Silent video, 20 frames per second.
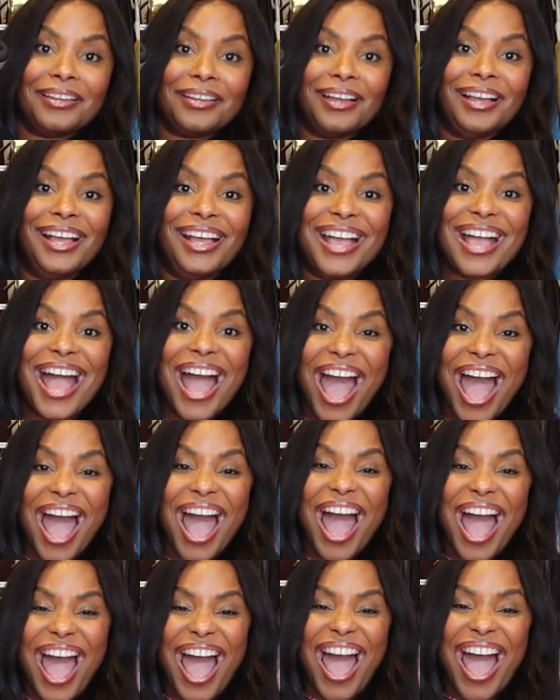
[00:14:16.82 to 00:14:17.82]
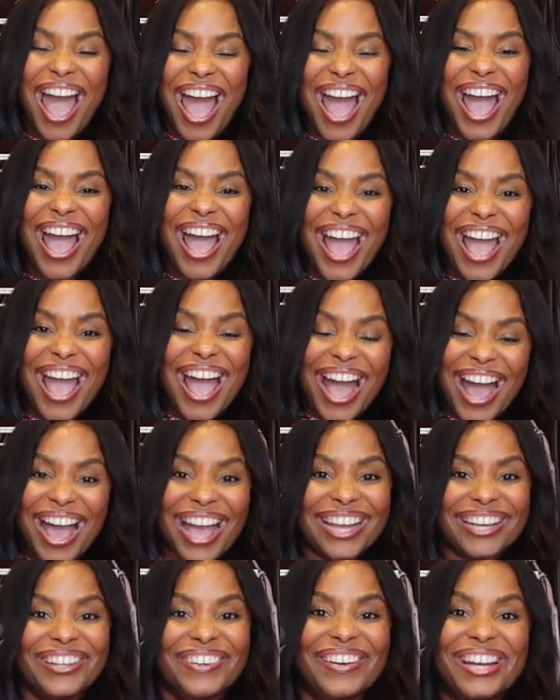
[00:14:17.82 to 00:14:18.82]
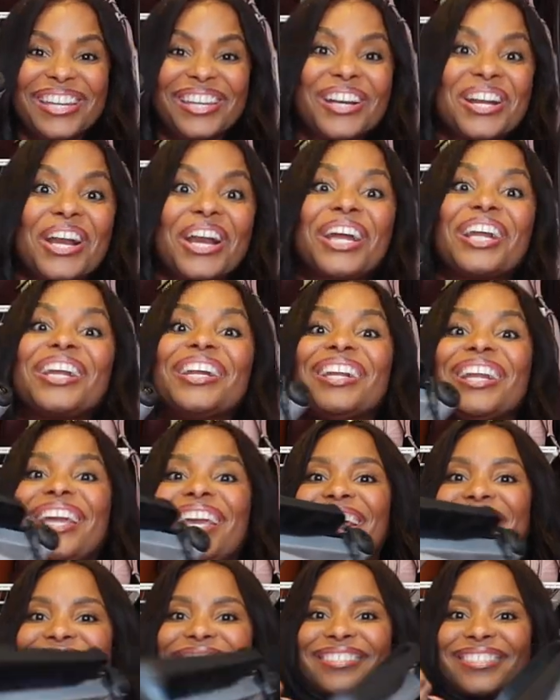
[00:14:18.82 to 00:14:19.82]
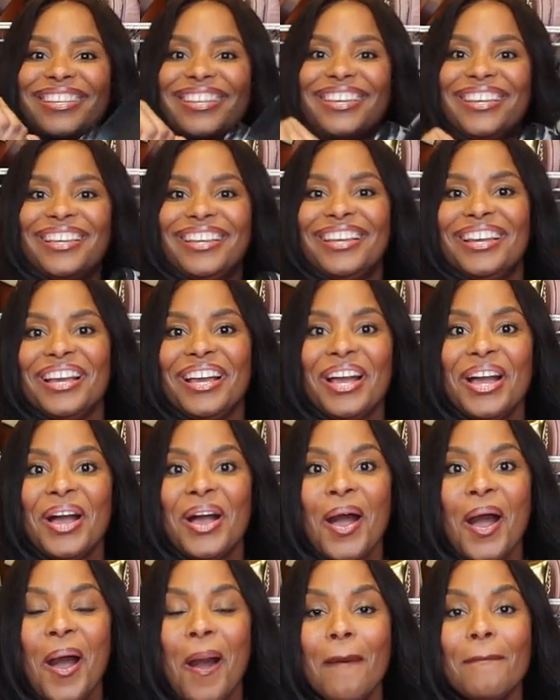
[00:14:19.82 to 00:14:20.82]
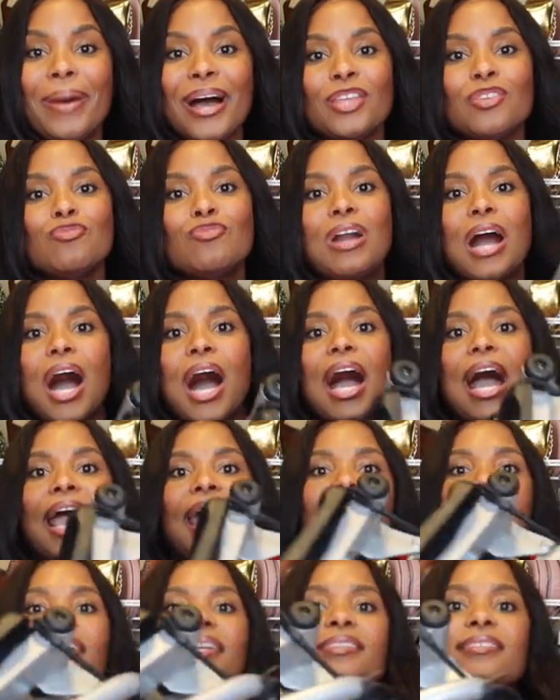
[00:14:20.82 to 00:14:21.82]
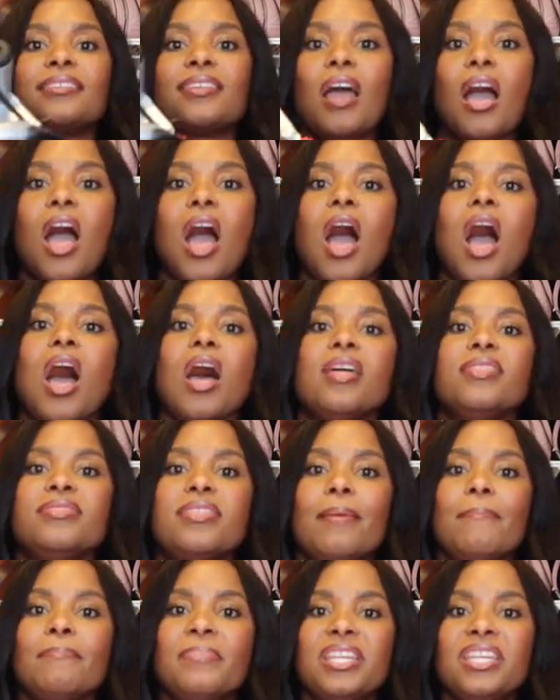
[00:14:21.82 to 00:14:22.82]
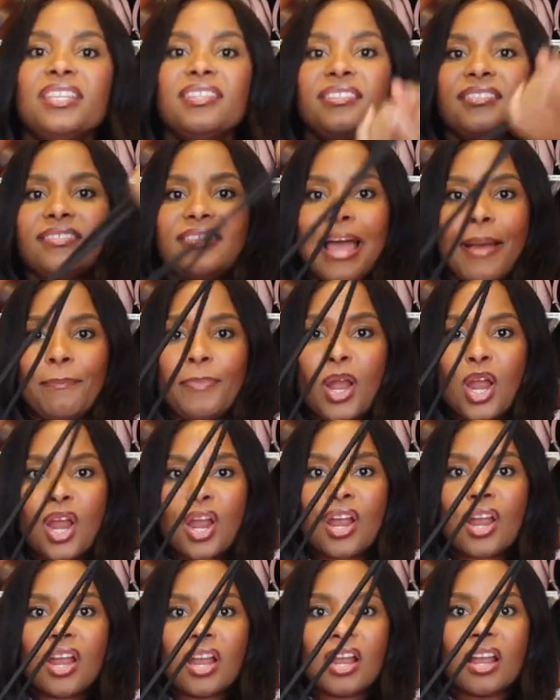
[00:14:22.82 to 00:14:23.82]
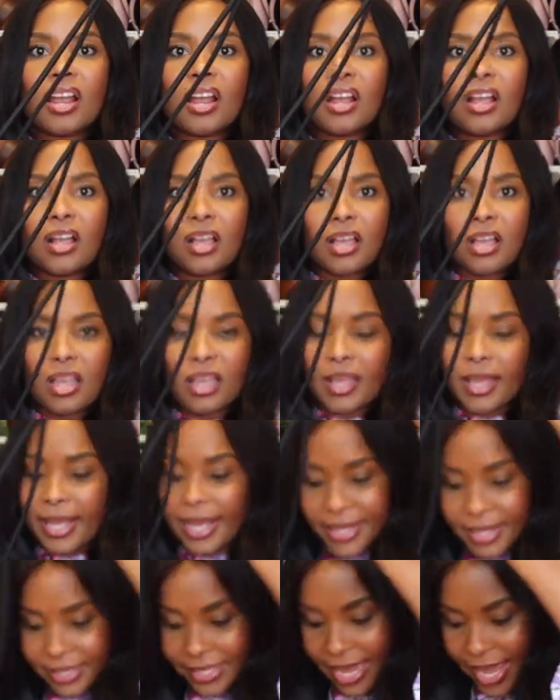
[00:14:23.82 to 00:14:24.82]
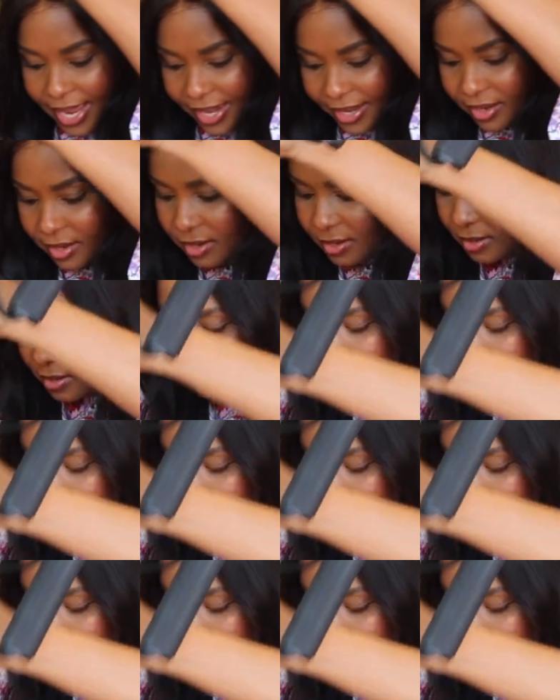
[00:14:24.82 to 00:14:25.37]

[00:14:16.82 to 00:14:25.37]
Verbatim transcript: I know I look crazy. But you guys, the mini stepper, and again,